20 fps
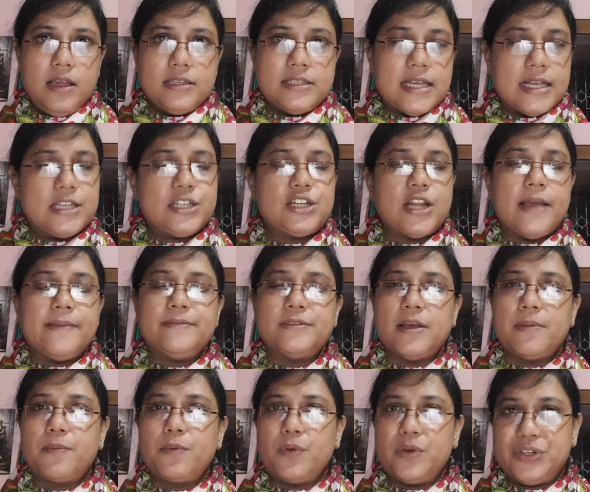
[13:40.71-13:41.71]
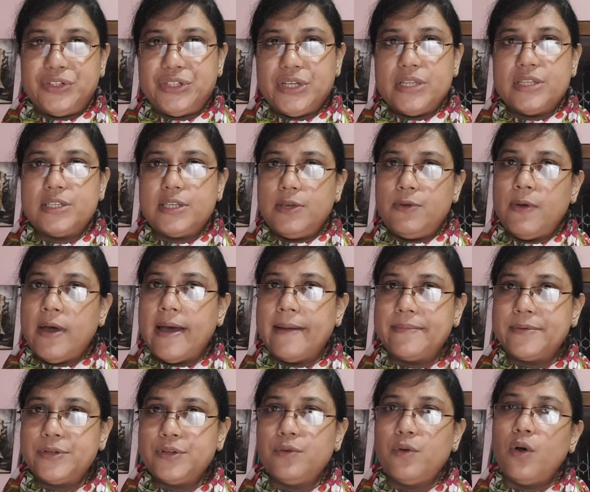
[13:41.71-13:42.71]
Such types of questions you
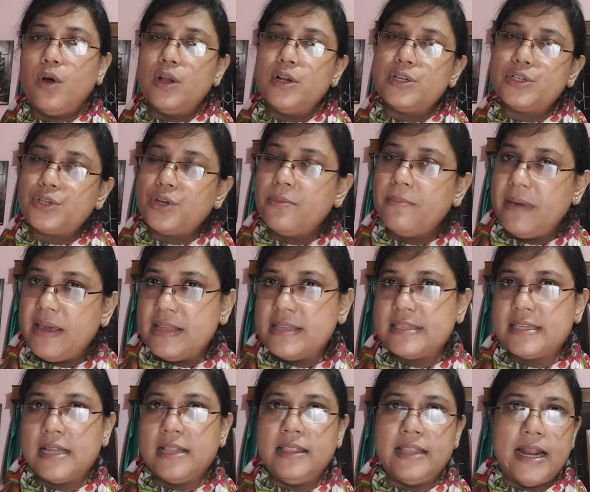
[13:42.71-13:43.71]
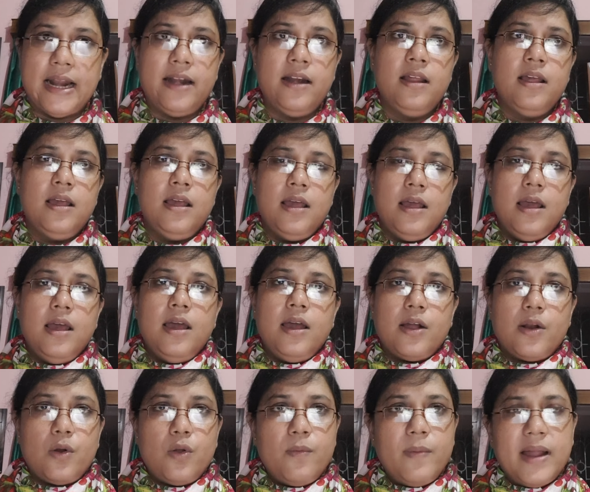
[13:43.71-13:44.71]
have to also mention that
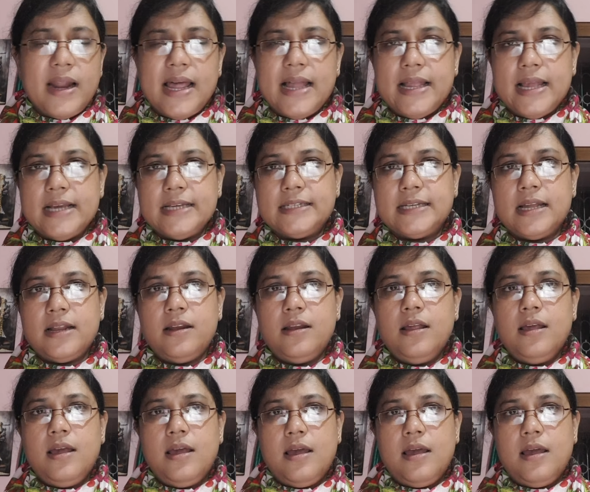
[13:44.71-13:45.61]
globalization